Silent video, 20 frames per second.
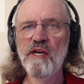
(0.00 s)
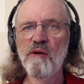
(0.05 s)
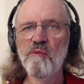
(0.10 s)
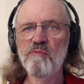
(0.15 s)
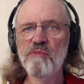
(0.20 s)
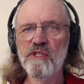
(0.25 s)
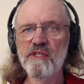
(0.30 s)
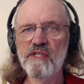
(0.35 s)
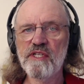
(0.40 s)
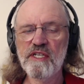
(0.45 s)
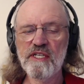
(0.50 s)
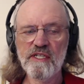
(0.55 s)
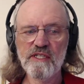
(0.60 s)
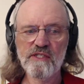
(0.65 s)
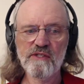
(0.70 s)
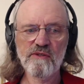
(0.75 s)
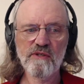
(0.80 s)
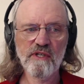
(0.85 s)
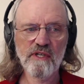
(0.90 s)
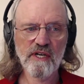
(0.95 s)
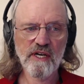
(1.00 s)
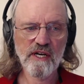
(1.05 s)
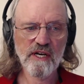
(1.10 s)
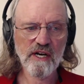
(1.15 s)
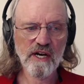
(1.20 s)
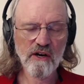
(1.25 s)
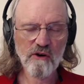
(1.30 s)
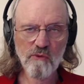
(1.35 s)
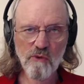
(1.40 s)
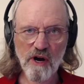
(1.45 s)
But these
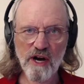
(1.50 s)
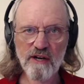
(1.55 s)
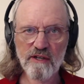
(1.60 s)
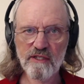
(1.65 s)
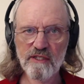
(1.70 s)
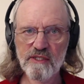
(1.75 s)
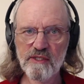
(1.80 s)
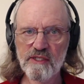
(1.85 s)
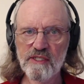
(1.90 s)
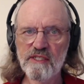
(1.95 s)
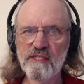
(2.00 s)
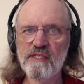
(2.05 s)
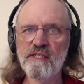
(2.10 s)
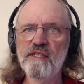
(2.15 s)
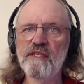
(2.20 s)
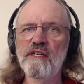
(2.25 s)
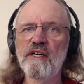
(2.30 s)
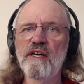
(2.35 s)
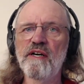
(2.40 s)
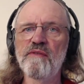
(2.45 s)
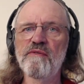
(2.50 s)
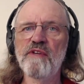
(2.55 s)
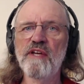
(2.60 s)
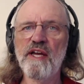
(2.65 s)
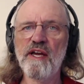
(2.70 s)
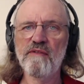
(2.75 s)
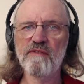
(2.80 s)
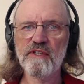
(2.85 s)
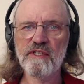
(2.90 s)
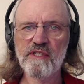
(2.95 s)
are wireless. They
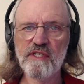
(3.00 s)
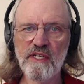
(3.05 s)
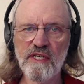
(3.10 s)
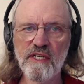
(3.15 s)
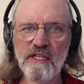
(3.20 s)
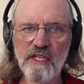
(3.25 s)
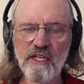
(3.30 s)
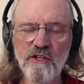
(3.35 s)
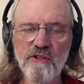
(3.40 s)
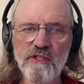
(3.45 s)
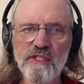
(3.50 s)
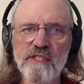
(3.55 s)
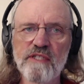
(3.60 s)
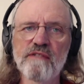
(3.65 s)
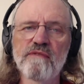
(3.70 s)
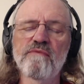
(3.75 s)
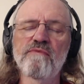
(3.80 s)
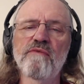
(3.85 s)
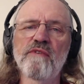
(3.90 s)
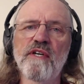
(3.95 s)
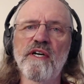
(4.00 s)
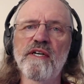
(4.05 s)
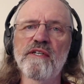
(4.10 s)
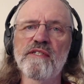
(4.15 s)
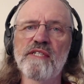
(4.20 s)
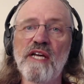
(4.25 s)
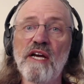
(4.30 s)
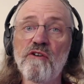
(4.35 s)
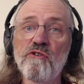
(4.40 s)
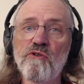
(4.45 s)
have exceedingly good
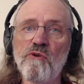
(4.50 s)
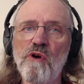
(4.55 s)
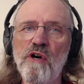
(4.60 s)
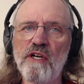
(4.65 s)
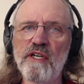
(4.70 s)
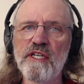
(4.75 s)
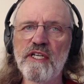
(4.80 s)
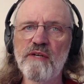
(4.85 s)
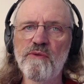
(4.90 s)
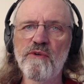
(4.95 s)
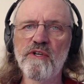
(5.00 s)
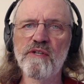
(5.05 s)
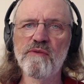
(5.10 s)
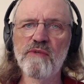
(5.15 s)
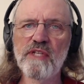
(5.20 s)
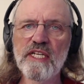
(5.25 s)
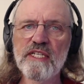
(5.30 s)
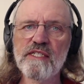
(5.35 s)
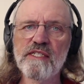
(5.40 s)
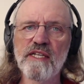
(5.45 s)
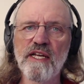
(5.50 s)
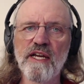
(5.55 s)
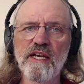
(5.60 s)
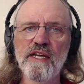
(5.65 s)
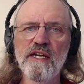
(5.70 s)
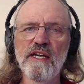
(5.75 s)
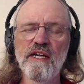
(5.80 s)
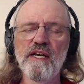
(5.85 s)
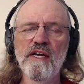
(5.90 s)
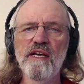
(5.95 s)
sound quality when listening,
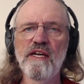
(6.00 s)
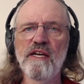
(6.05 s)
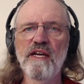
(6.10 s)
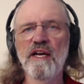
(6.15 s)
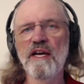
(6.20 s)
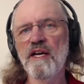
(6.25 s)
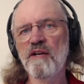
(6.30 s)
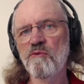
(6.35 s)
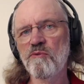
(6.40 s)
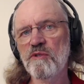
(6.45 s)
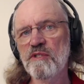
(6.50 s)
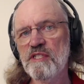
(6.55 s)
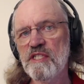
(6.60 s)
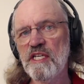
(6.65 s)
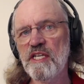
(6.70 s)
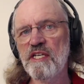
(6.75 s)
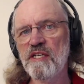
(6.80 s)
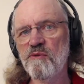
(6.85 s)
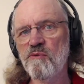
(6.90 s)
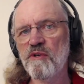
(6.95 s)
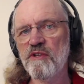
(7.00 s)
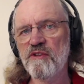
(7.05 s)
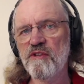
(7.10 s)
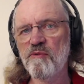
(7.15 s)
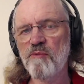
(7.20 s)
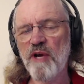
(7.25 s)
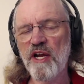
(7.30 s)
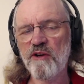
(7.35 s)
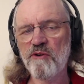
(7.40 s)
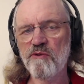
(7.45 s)
and we'll see what
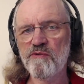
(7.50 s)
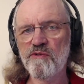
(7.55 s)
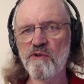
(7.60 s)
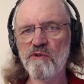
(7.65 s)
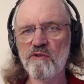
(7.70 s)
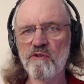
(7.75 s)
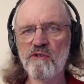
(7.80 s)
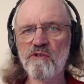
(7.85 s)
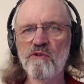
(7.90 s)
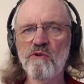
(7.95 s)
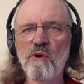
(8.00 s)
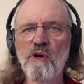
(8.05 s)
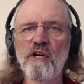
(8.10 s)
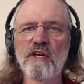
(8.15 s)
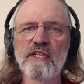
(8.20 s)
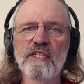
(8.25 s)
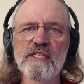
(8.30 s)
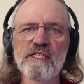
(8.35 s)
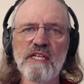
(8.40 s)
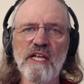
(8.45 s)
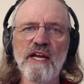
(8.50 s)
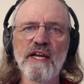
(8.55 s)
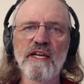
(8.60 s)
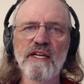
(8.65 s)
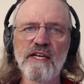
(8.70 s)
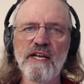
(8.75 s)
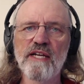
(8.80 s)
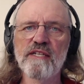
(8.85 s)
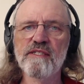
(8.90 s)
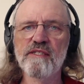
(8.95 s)
the microphone quality is like.
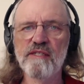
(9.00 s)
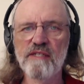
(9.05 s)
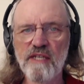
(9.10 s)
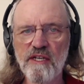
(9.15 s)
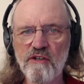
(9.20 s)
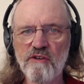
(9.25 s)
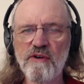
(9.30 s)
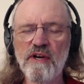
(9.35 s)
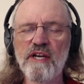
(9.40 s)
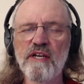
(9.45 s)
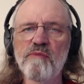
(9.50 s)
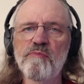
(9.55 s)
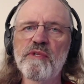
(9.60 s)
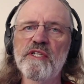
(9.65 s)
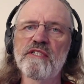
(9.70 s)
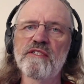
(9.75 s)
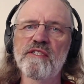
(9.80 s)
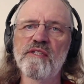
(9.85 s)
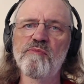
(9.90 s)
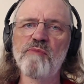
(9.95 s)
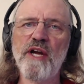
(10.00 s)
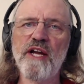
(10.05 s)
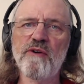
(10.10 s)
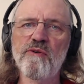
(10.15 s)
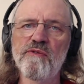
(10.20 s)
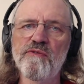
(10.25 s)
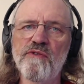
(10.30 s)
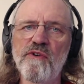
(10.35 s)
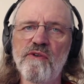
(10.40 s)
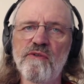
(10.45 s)
It has an integrated built-in
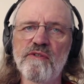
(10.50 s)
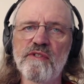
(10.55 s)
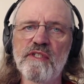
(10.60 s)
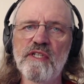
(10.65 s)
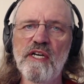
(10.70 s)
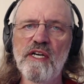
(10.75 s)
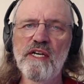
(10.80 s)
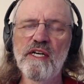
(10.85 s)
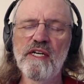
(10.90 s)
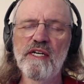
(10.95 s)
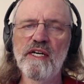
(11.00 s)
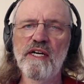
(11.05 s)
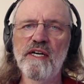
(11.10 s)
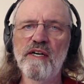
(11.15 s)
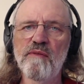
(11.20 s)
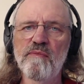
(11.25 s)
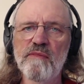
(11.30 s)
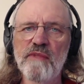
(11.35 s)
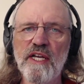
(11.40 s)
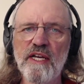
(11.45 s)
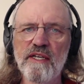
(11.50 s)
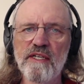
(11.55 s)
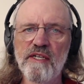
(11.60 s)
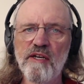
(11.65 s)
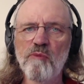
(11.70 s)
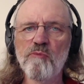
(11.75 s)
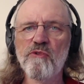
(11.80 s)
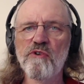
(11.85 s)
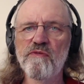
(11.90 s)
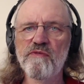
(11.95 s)
microphone, like a
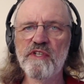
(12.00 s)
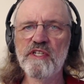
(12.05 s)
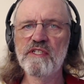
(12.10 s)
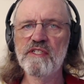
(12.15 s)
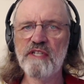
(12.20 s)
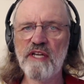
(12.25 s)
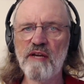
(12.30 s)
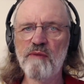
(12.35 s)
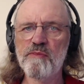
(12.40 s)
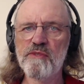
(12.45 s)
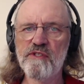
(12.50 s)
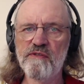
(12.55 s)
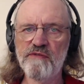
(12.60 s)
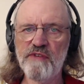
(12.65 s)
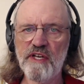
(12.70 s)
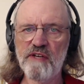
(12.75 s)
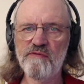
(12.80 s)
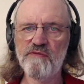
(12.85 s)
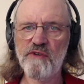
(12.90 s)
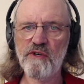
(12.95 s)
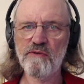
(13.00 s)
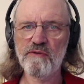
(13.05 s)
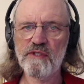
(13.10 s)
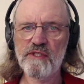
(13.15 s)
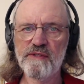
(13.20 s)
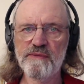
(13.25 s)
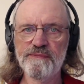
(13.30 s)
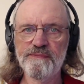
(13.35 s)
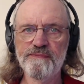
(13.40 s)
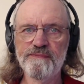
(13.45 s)
number of these types of
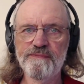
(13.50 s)
headphones.